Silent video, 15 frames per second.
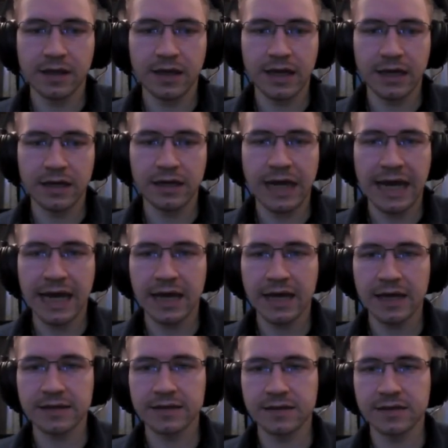And it
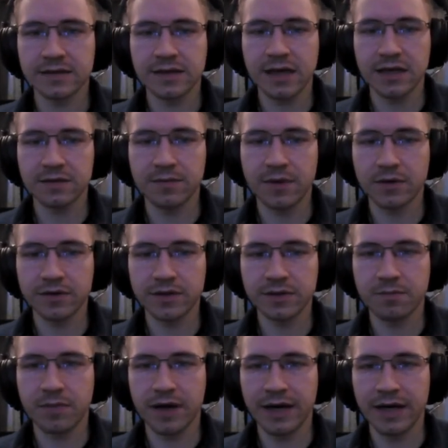has the sandbox
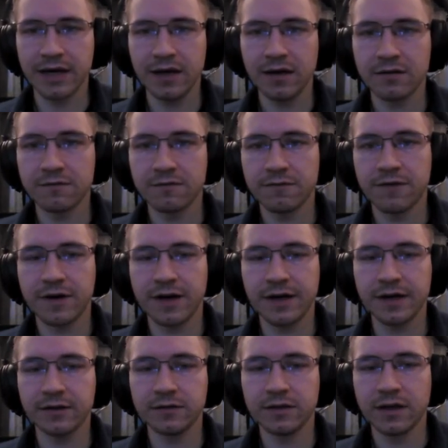py
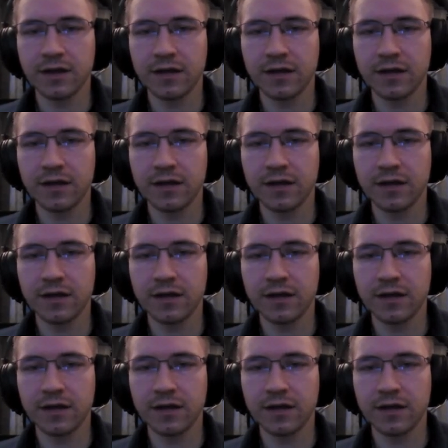file.